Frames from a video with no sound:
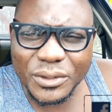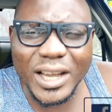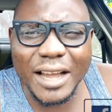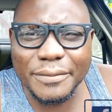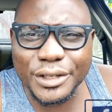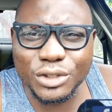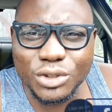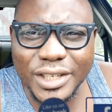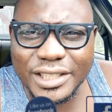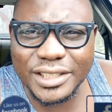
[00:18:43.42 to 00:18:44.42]
You have the
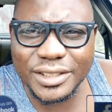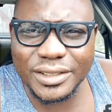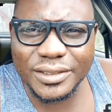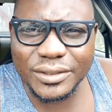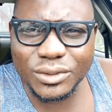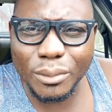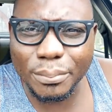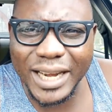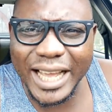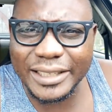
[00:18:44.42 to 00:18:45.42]
strength to
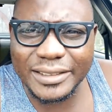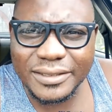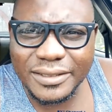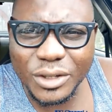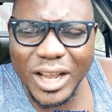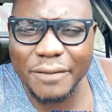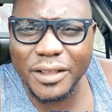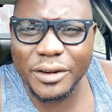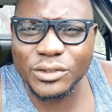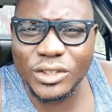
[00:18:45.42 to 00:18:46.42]
plan, you have
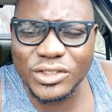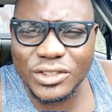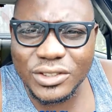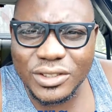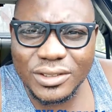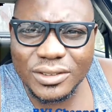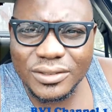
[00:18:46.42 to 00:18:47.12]
the resources